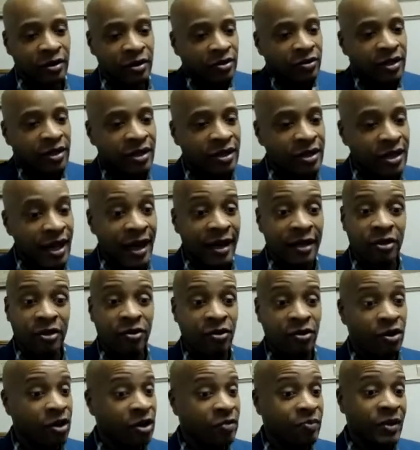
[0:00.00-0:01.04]
you
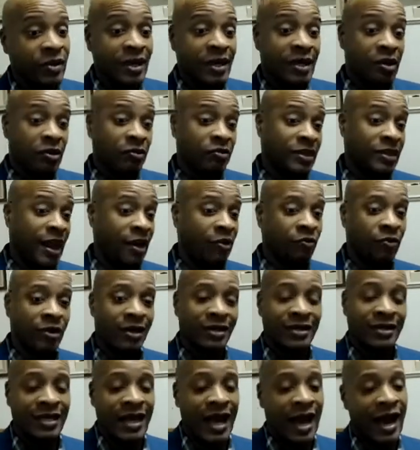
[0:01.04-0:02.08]
could have been killed that
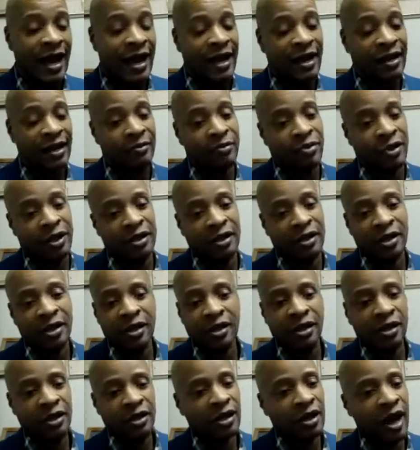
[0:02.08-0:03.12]
one time, but
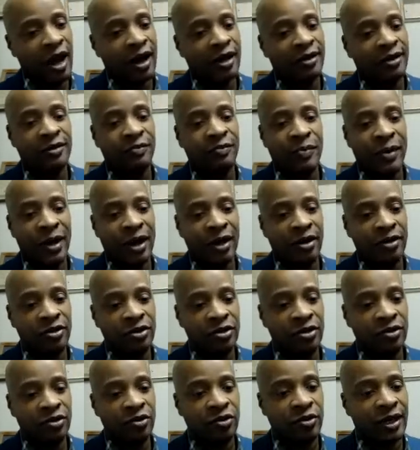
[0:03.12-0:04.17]
God spared
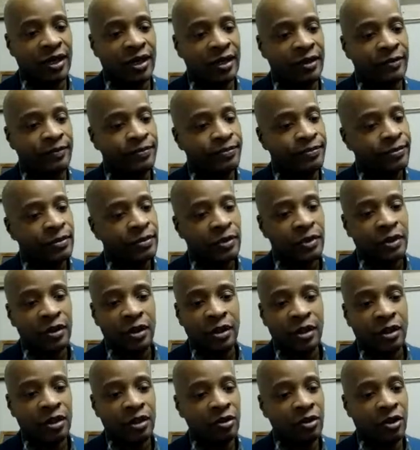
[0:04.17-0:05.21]
you. And
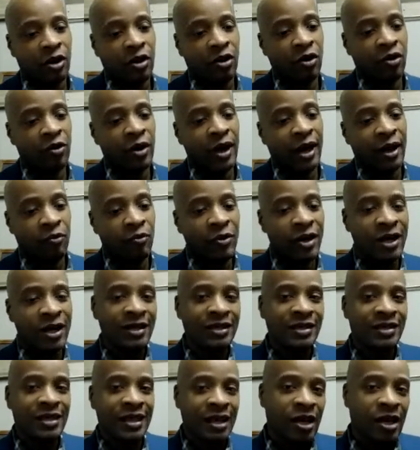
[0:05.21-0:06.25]
you know, and we can
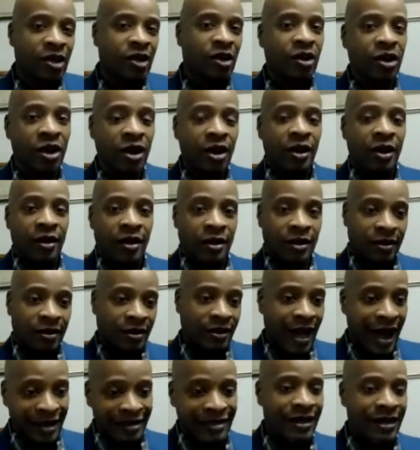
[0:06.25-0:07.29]
see,
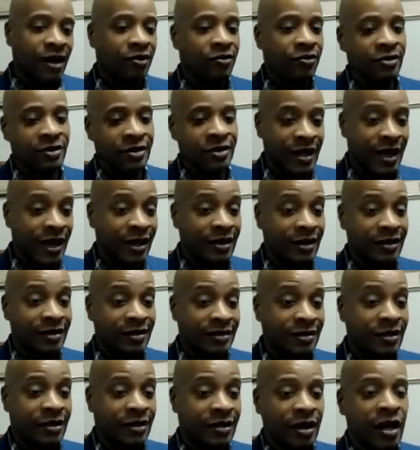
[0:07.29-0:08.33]
last thing I'm gonna say,
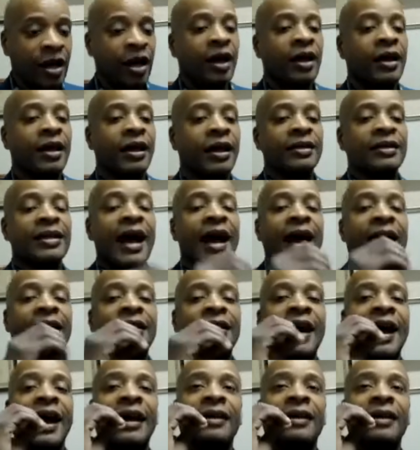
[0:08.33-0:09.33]
because is that